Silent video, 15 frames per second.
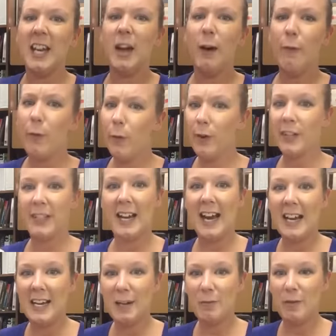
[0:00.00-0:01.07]
Of course,
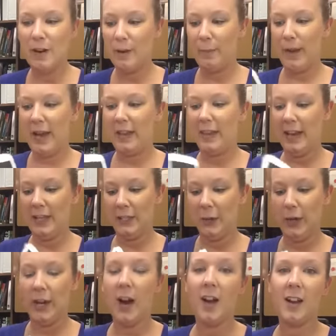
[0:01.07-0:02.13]
I didn't want to pay that, so
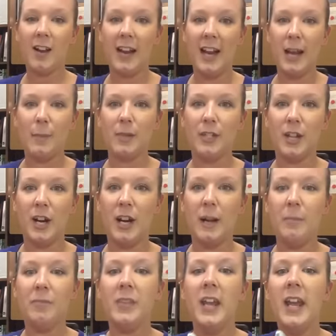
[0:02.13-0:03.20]
I got on
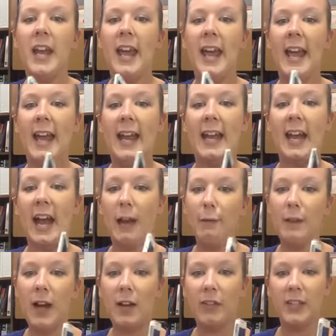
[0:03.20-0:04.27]
Amazon and I
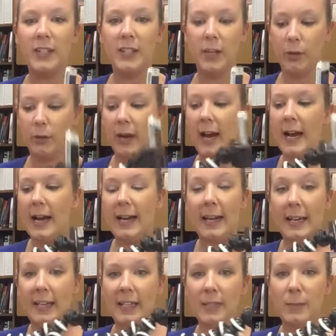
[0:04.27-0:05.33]
found this little guy.
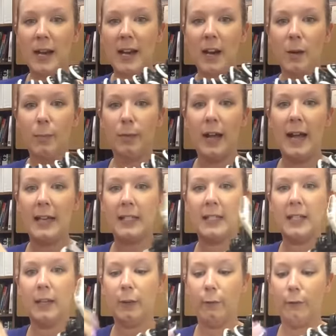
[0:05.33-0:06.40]
It is made out of
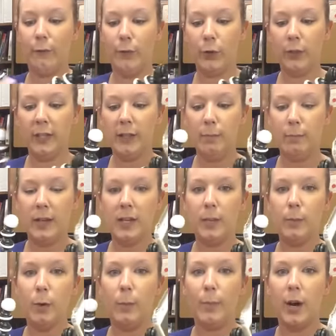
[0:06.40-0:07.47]
plastic, fully
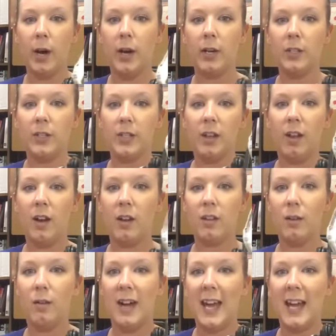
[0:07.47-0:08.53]
bendable parts along
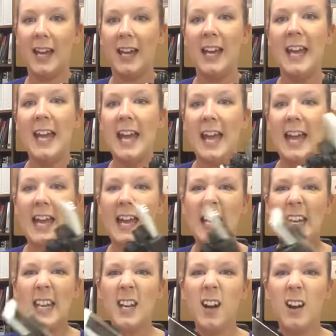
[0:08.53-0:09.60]
the way, and
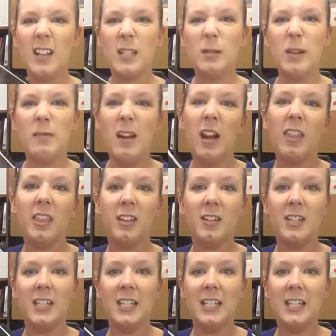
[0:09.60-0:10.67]
he cost me about
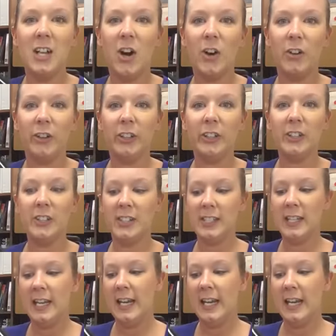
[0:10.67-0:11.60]
$13.